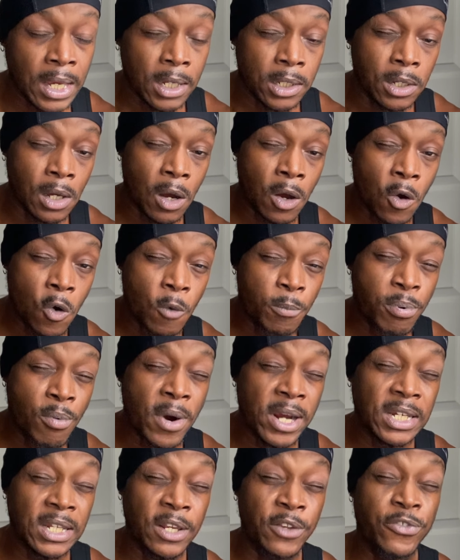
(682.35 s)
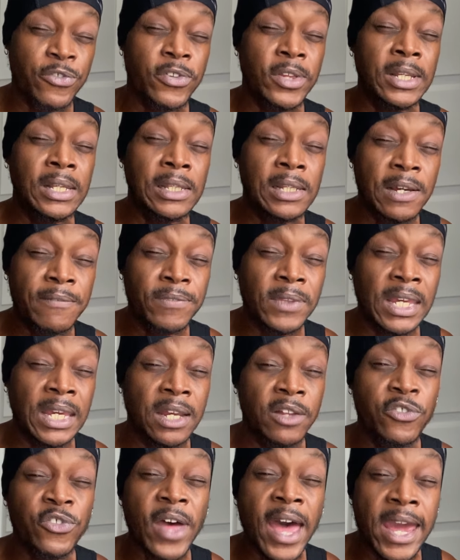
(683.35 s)
the whole point is to lift the
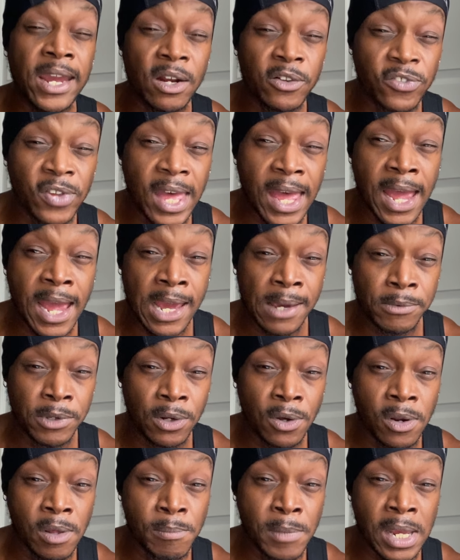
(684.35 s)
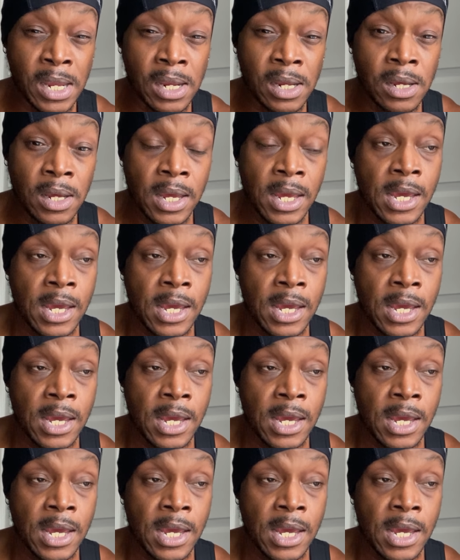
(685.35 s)
entire time, you know what I mean?